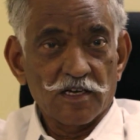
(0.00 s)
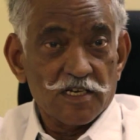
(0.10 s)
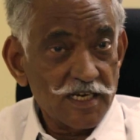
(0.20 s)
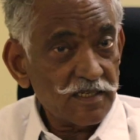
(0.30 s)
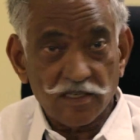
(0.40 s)

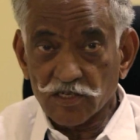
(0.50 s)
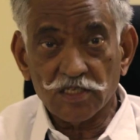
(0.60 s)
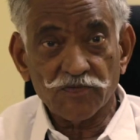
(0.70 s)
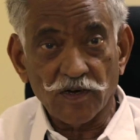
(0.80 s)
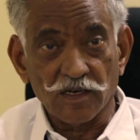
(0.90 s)
Yes, that
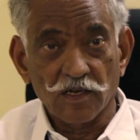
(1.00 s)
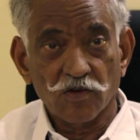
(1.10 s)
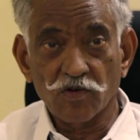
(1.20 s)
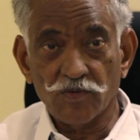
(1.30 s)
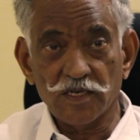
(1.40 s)
is fine.
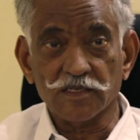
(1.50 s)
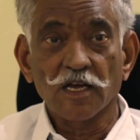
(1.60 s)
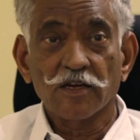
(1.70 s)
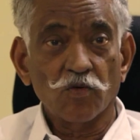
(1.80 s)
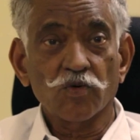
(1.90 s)

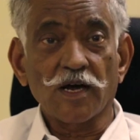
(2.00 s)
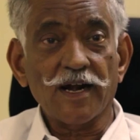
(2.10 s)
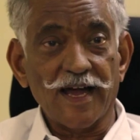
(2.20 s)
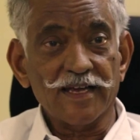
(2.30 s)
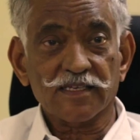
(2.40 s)
We're not
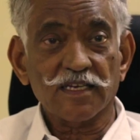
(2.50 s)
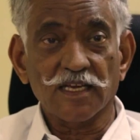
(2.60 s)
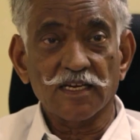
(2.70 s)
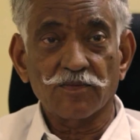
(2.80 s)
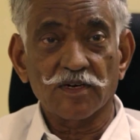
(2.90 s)
asking
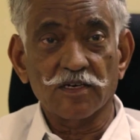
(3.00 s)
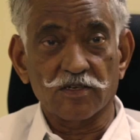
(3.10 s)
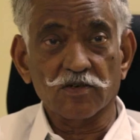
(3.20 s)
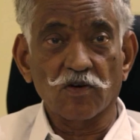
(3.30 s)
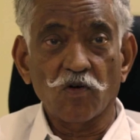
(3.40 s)
anybody
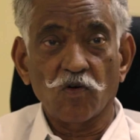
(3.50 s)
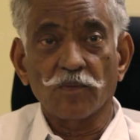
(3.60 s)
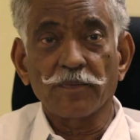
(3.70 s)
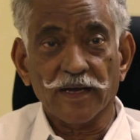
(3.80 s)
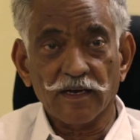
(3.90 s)
to go
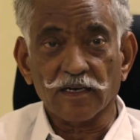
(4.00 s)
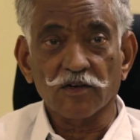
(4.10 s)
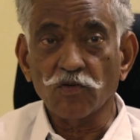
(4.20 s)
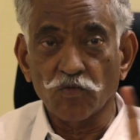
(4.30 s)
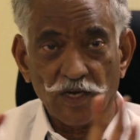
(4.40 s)
and beg.
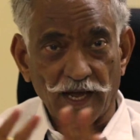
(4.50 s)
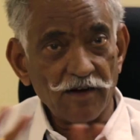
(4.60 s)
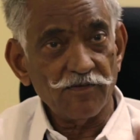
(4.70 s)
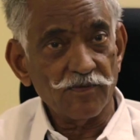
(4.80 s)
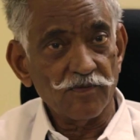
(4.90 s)
No, we
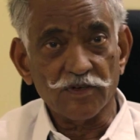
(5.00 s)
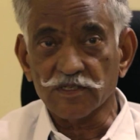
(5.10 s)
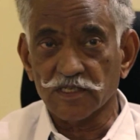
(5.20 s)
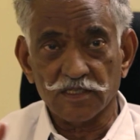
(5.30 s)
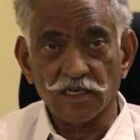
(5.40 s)
have
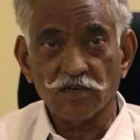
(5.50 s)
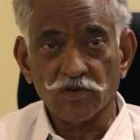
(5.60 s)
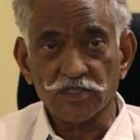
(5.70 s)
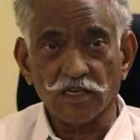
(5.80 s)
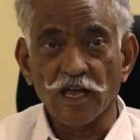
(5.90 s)
funds. There's not a
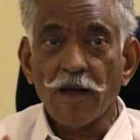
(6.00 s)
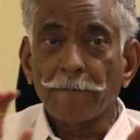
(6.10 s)
question.